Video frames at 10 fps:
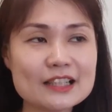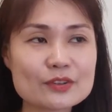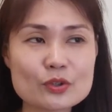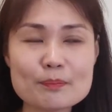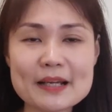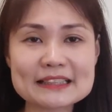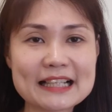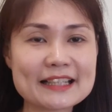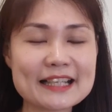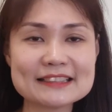Tote bags,
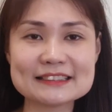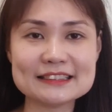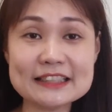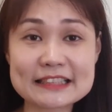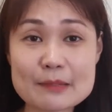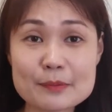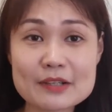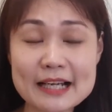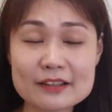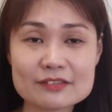I guess, very staple
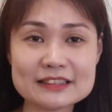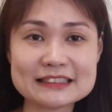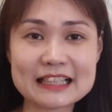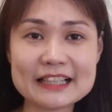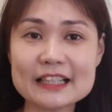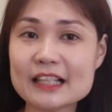kind of design.